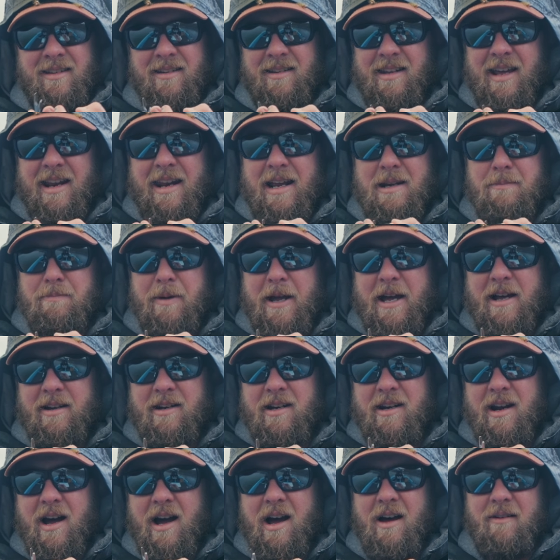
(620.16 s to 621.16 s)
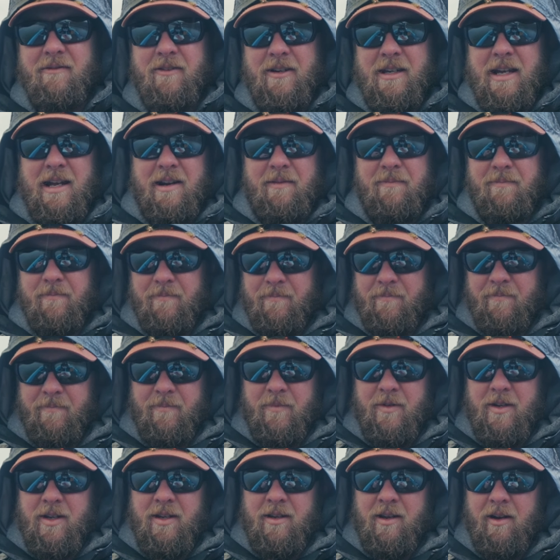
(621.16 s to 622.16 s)
that eight pound in half again
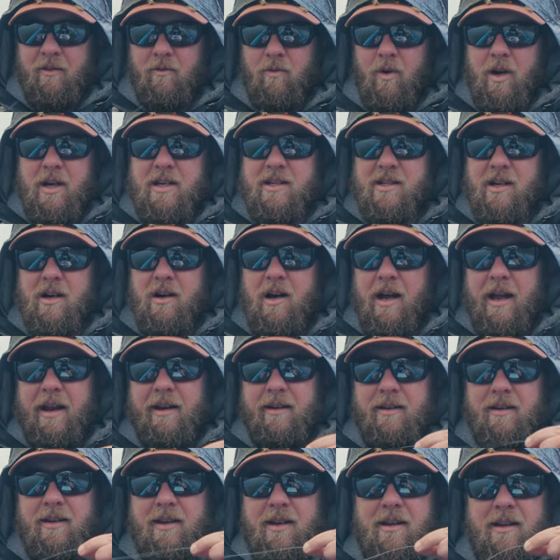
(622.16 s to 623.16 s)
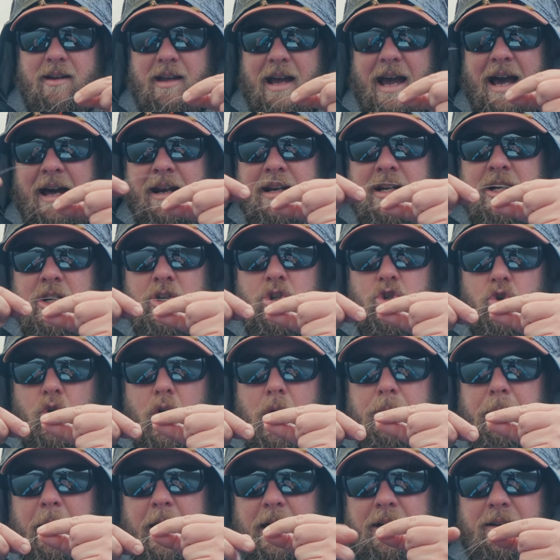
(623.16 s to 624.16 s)
and retie it, adding a
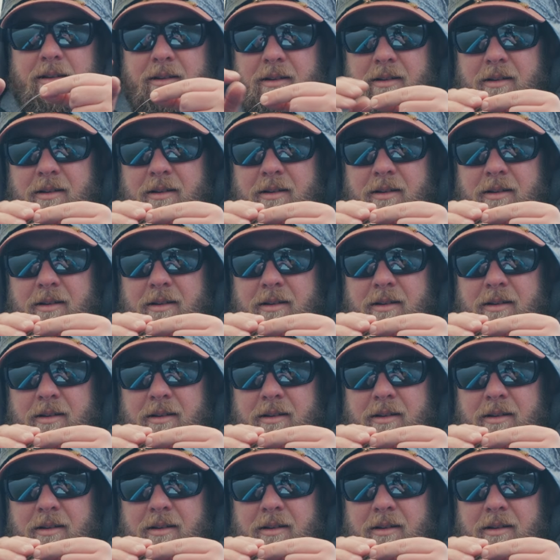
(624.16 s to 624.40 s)
dropper.